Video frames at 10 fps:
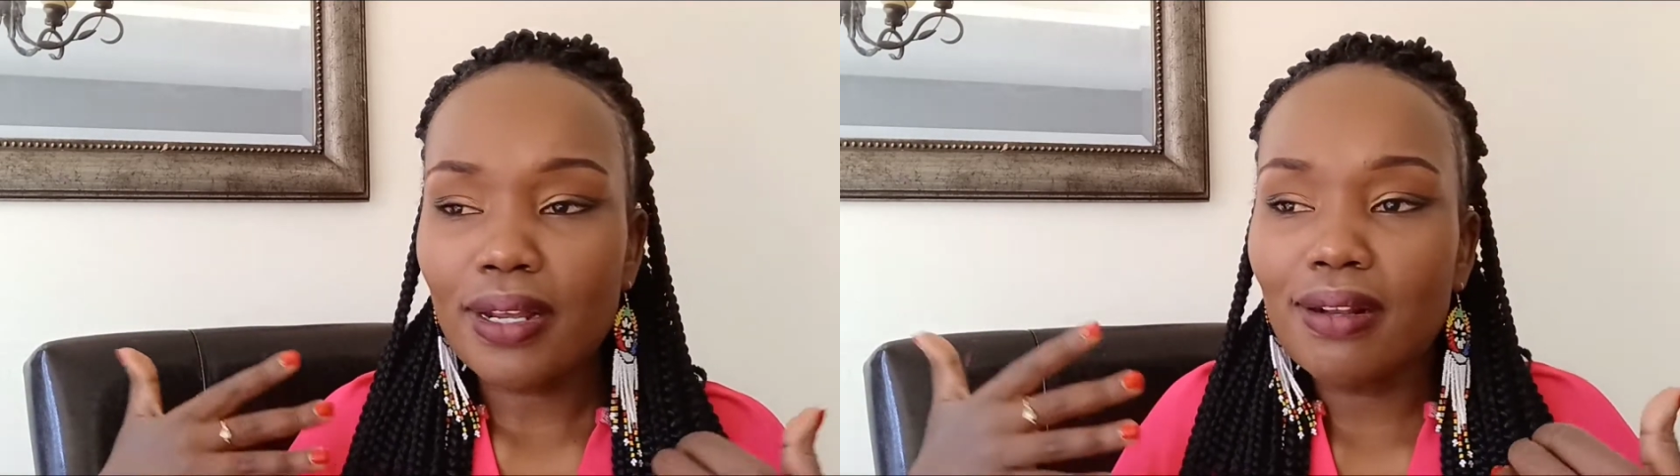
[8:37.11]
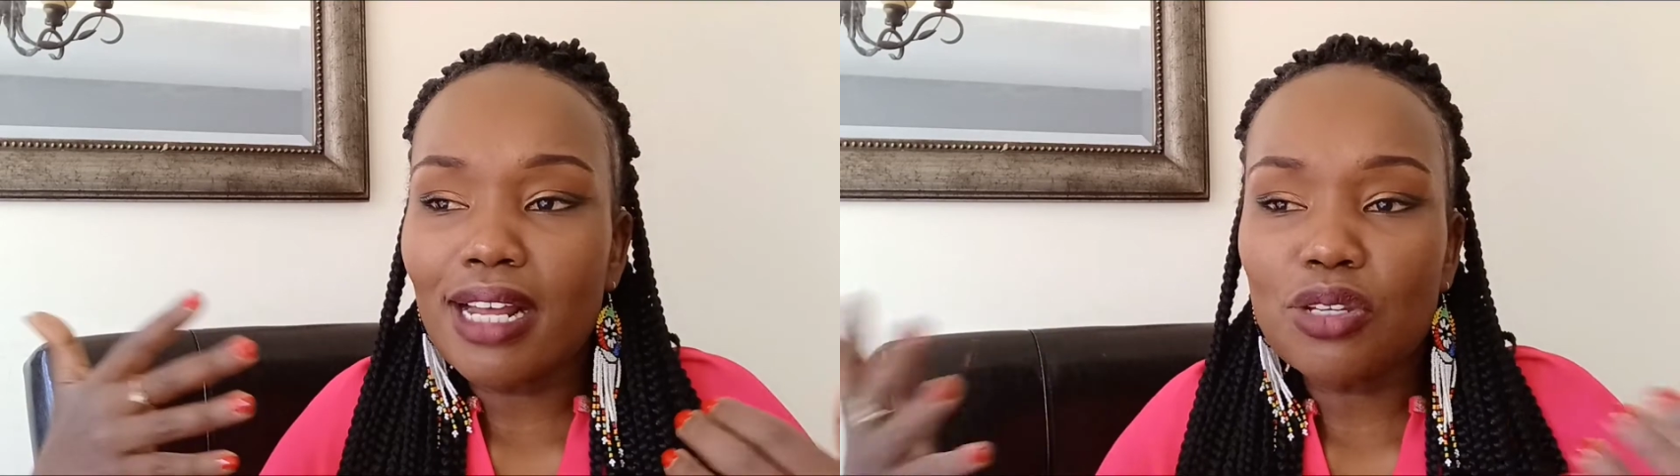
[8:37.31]

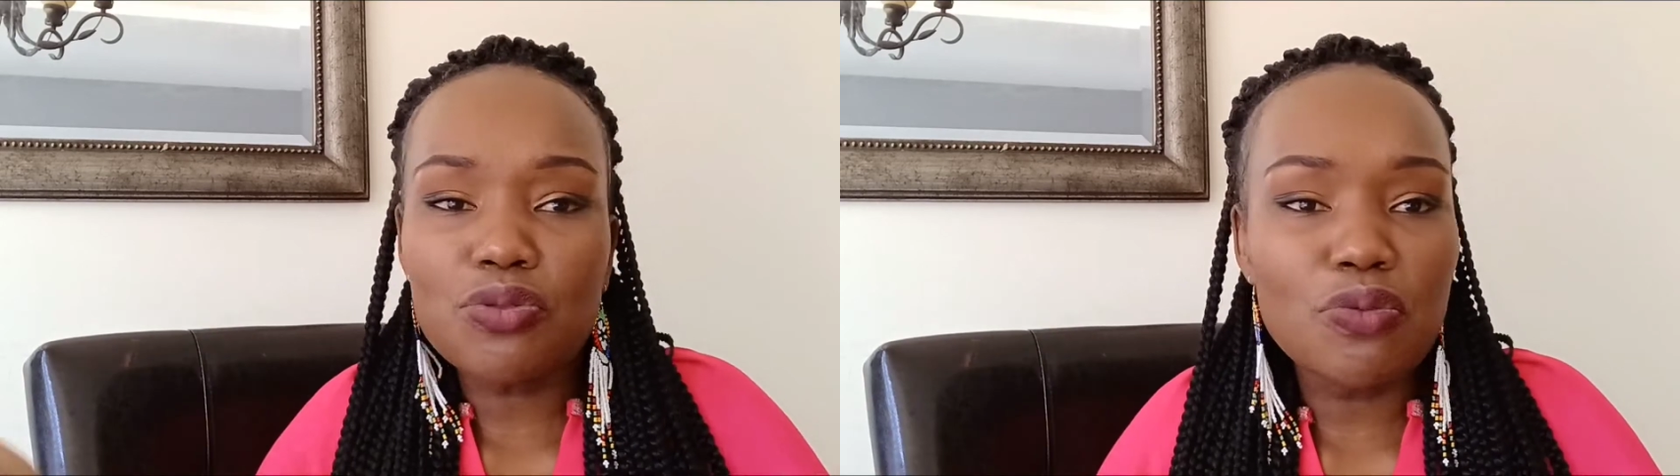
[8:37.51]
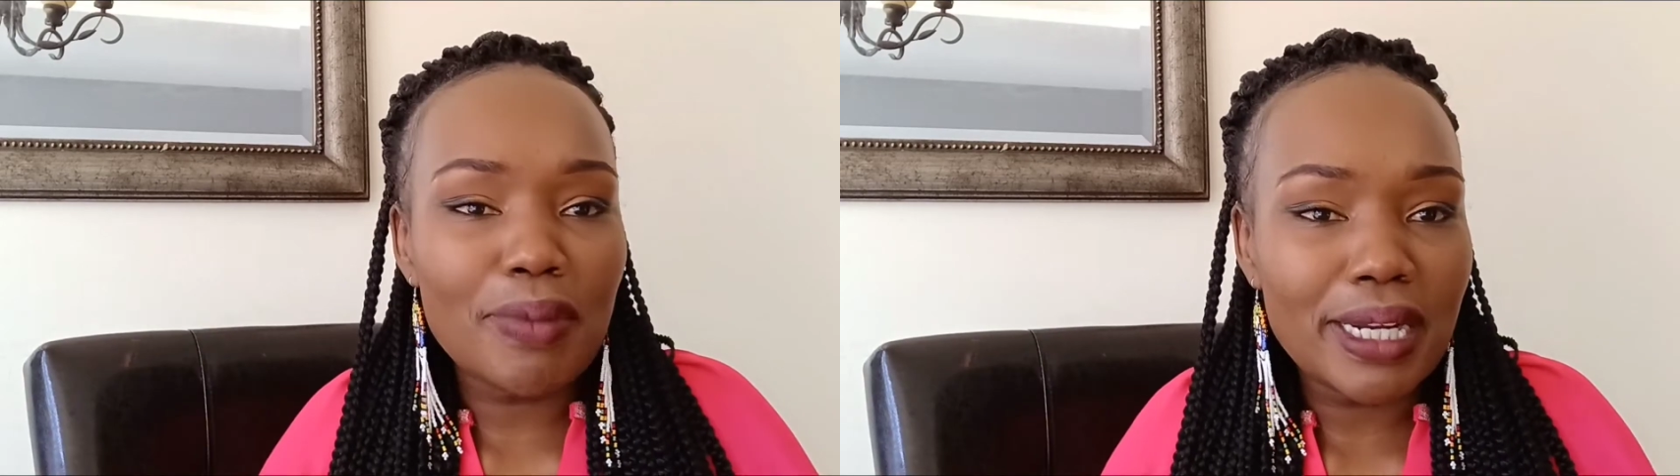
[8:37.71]

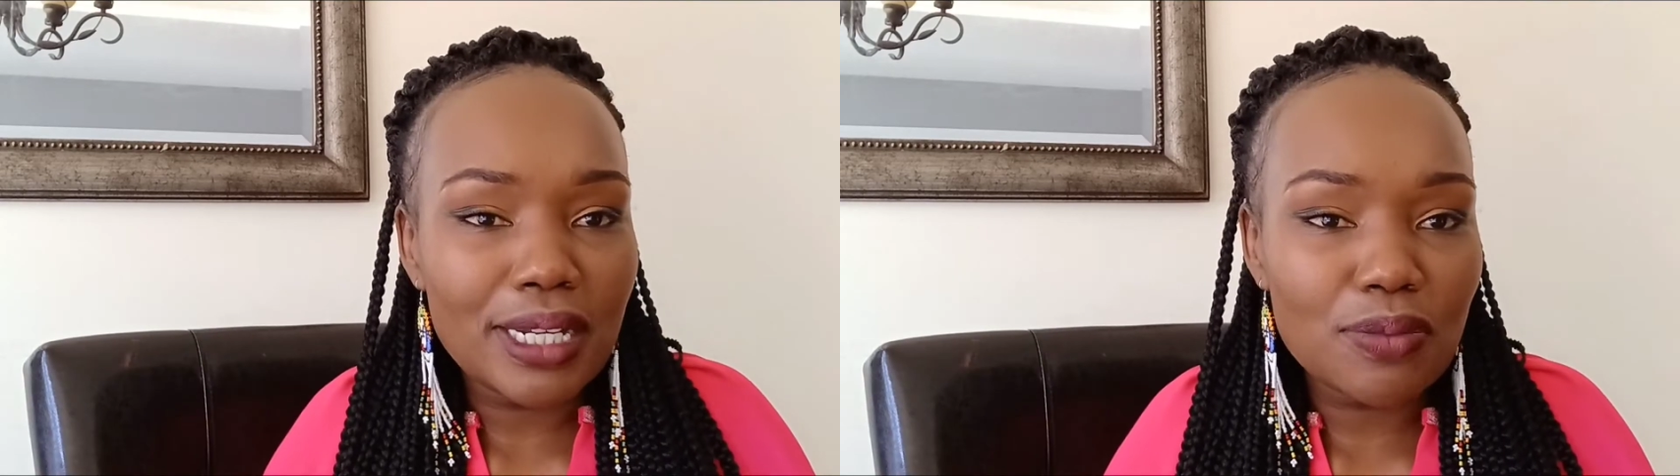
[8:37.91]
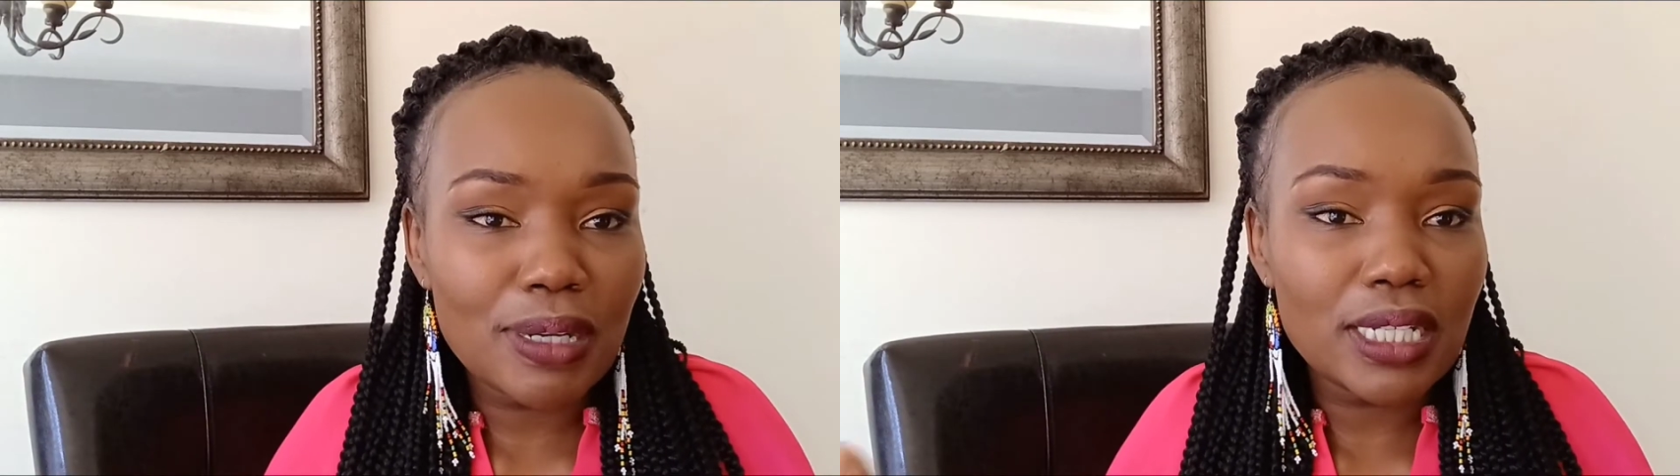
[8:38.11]
classroom
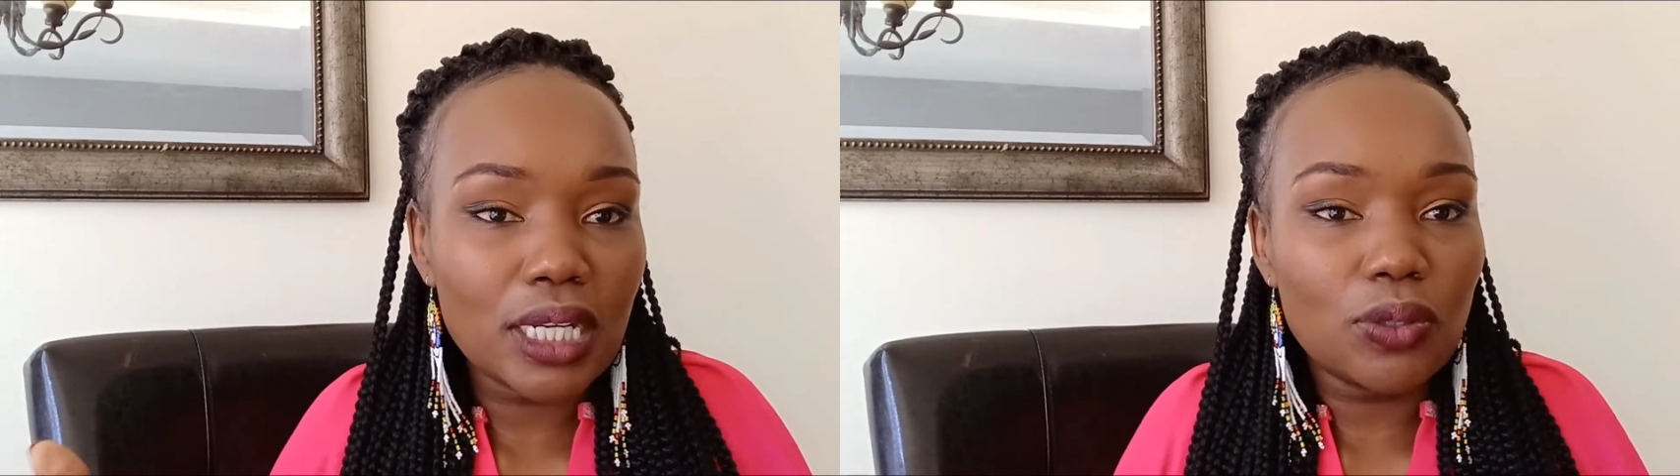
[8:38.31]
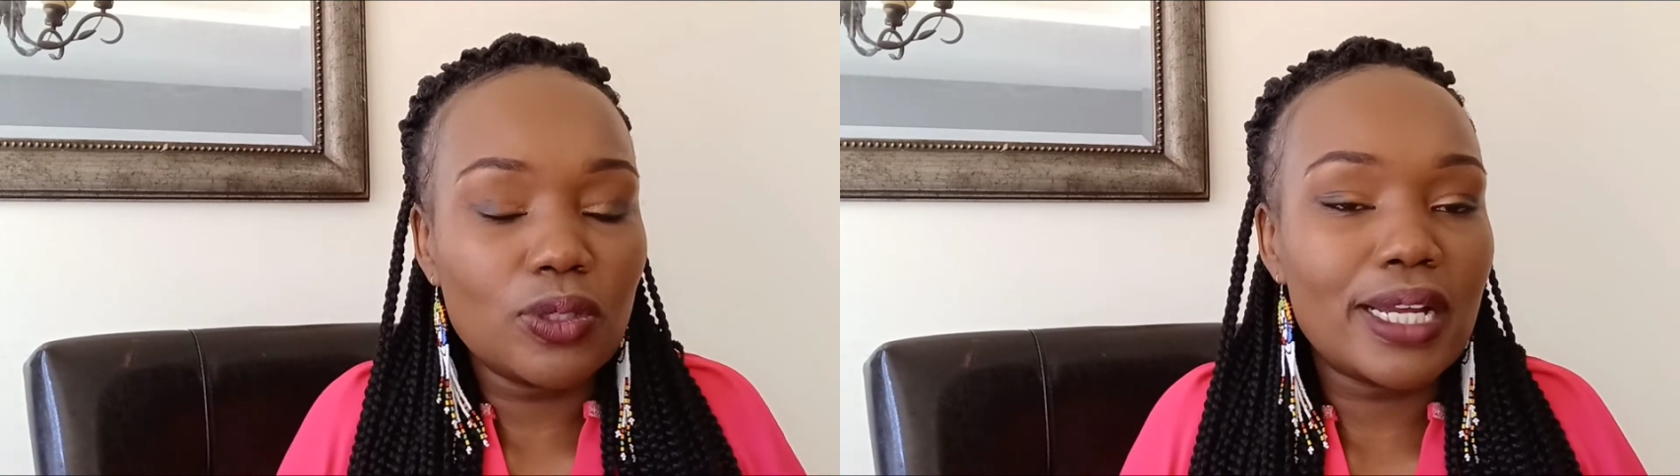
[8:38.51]
management,
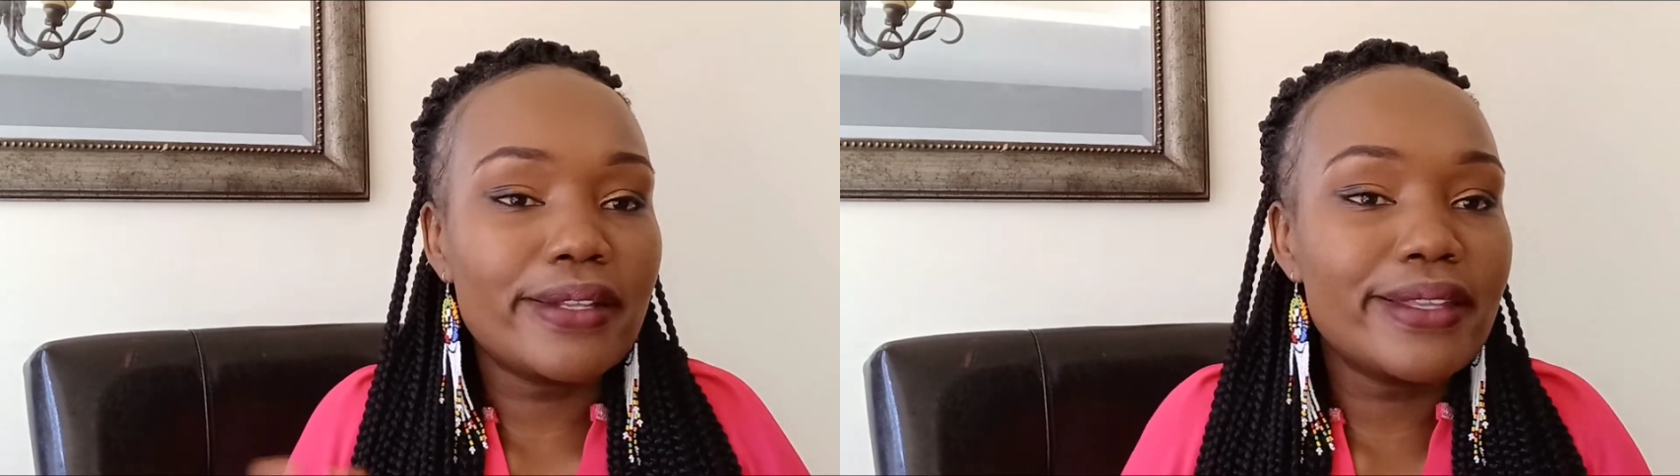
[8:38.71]
and all that.